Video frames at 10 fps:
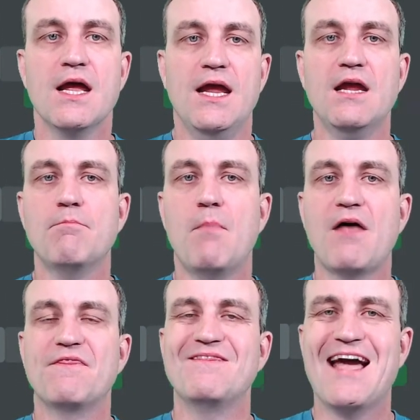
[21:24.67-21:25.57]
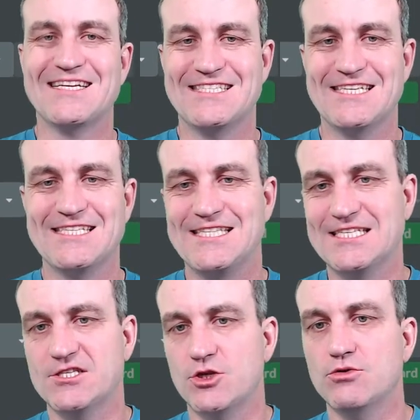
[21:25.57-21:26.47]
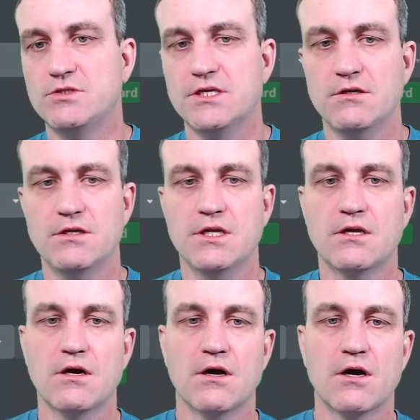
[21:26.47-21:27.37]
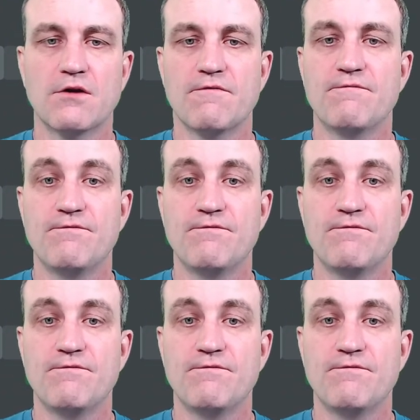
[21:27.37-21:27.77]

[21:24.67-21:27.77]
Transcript: Inkmoth Nexus, this is a utility card